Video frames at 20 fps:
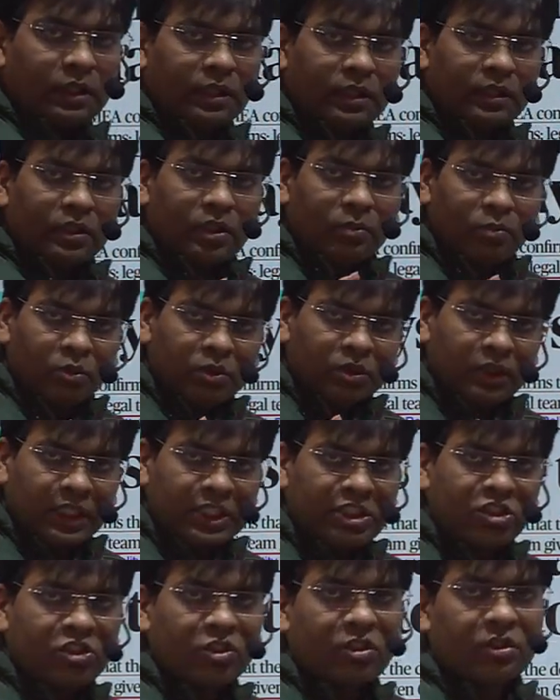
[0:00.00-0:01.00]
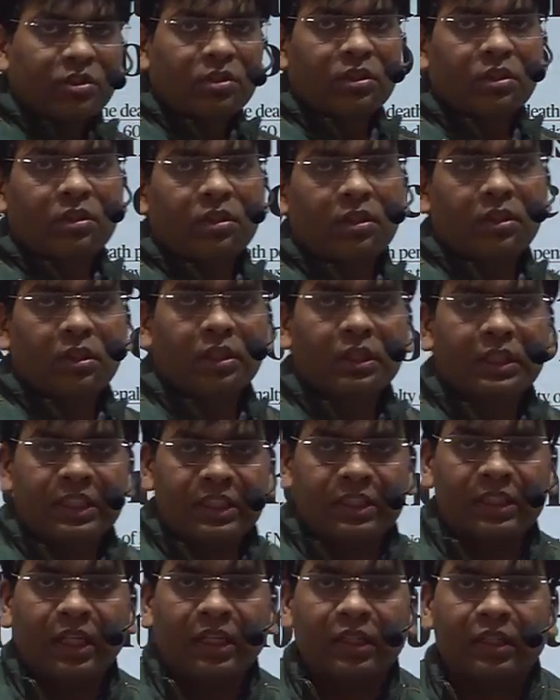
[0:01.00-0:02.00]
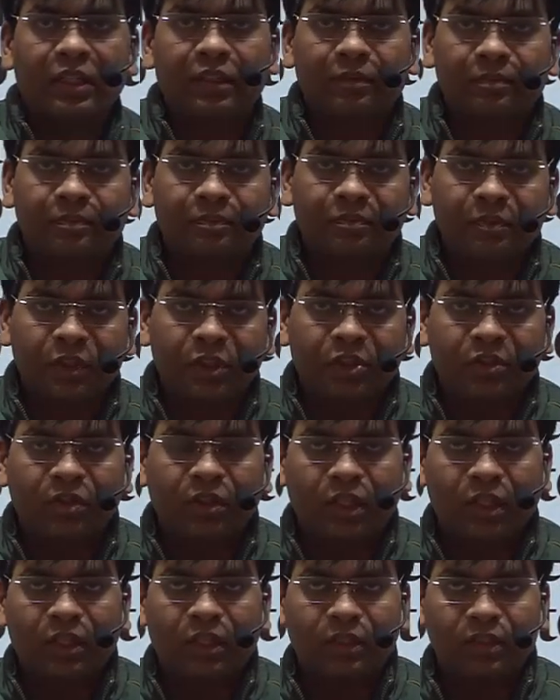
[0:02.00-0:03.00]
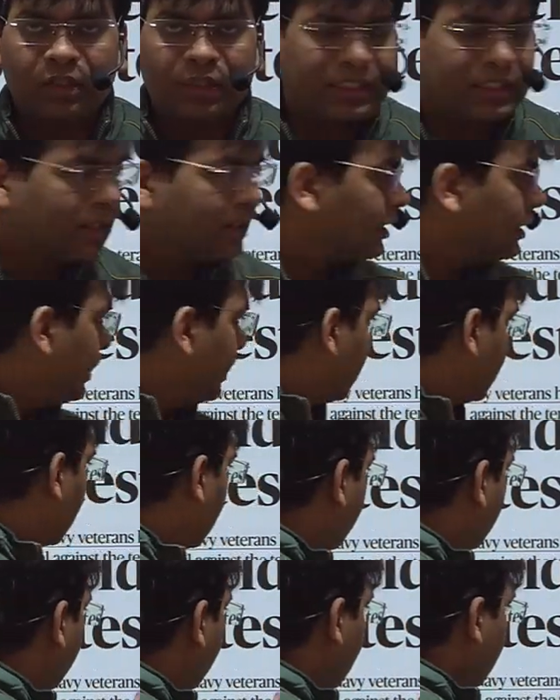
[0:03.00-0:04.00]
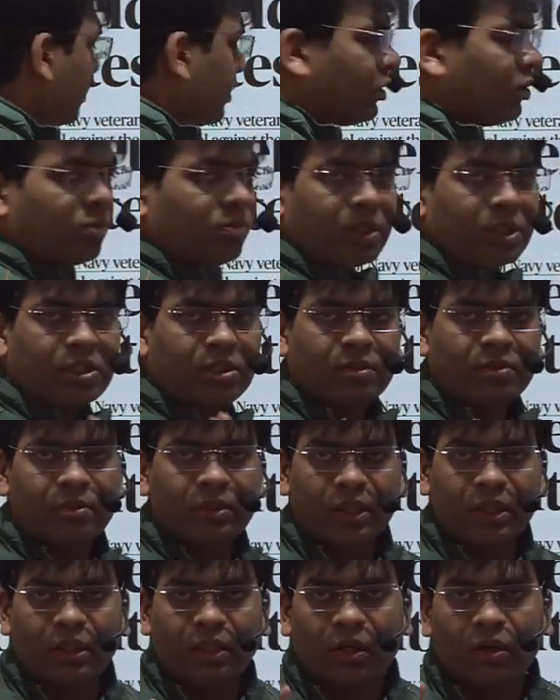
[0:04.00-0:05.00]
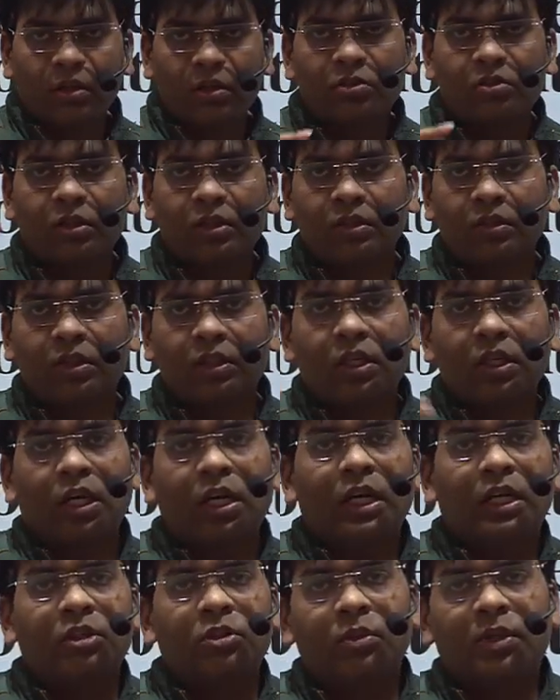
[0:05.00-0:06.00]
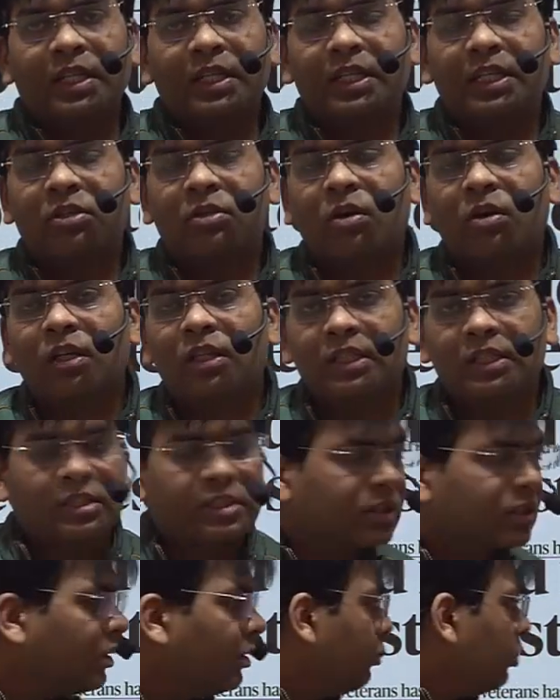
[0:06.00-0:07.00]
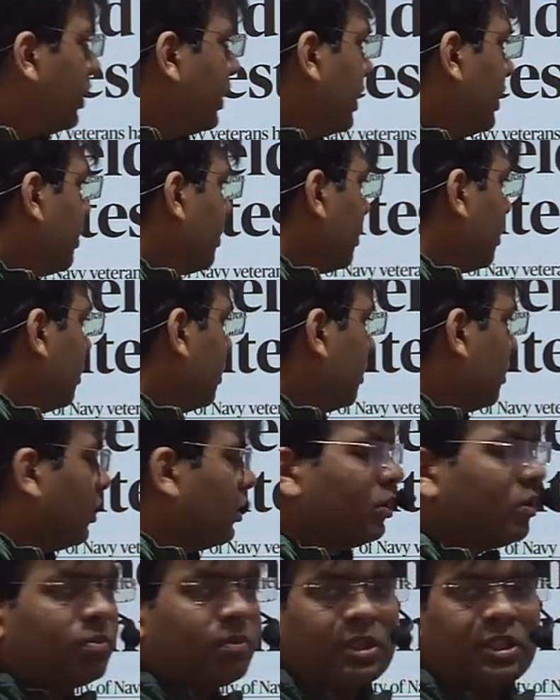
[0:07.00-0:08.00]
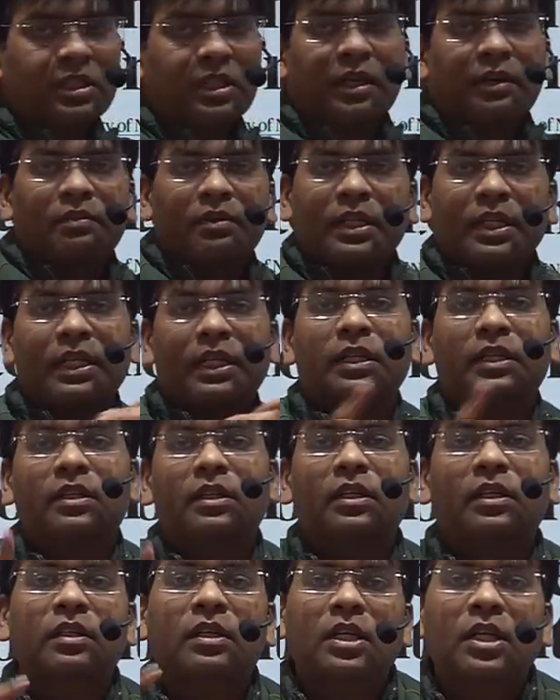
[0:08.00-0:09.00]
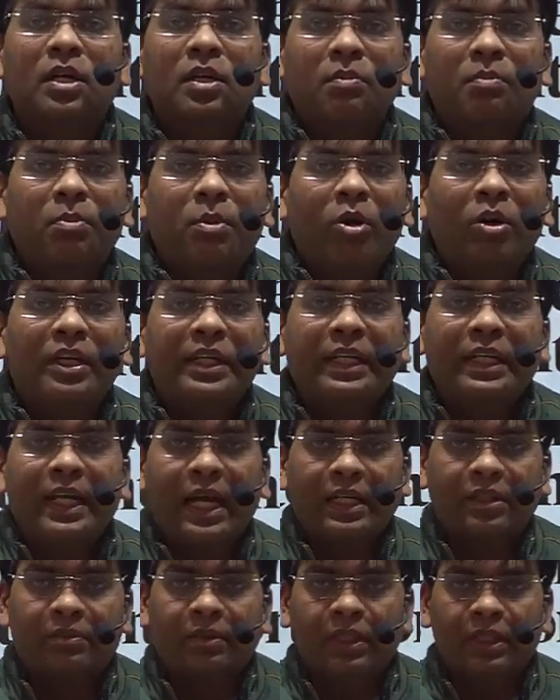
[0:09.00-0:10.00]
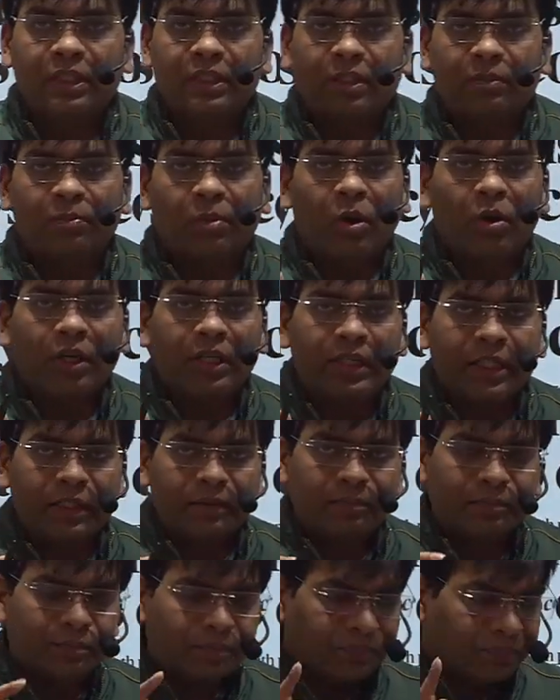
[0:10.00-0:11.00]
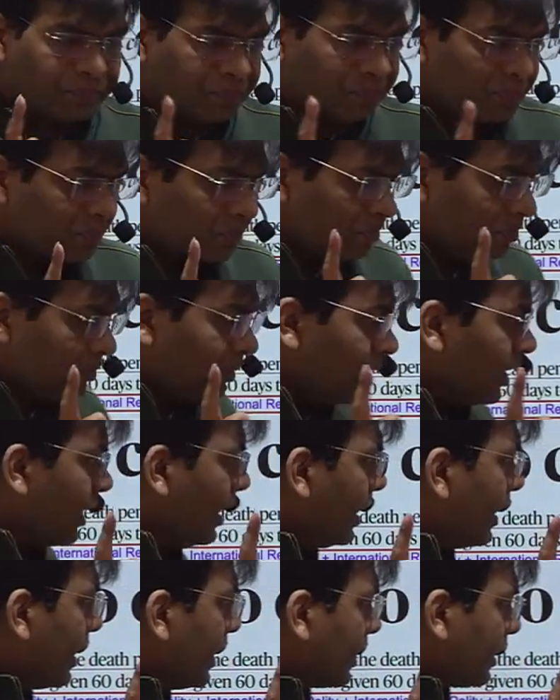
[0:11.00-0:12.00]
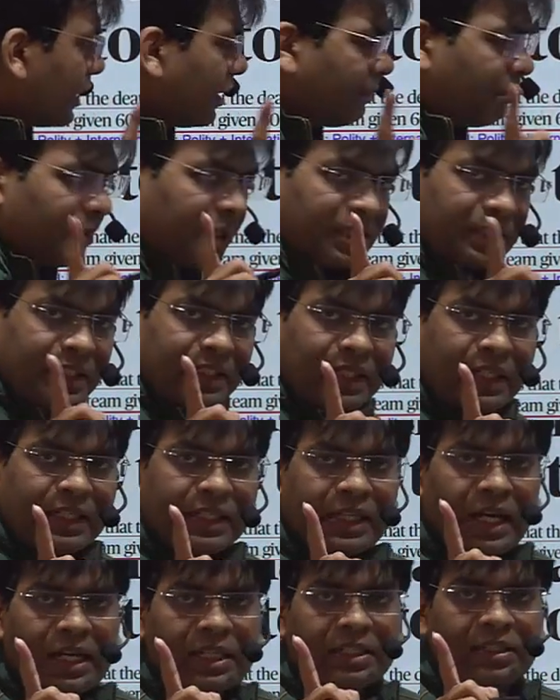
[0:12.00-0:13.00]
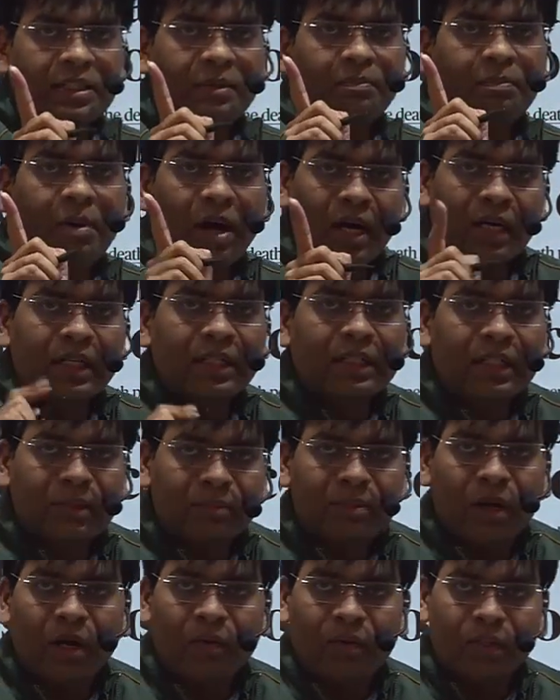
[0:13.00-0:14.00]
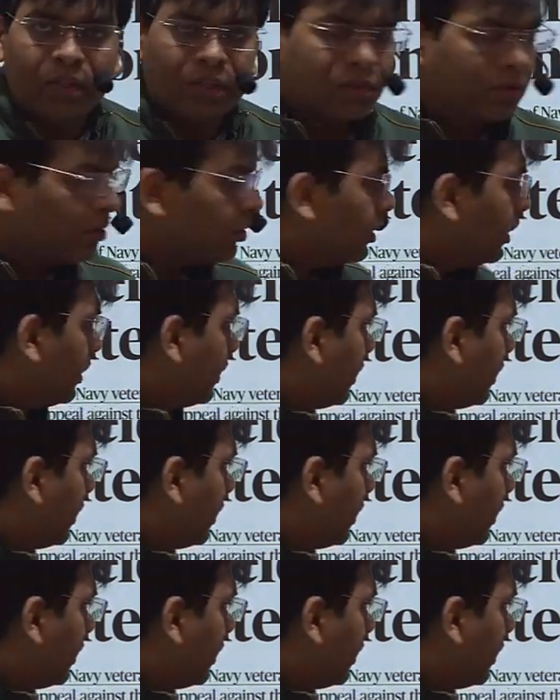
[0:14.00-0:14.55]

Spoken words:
Commutation, these are the these commutation you must be also, you can recall this commutation you must have read in the polity as well. In the polity, the president has the pardoning power. So this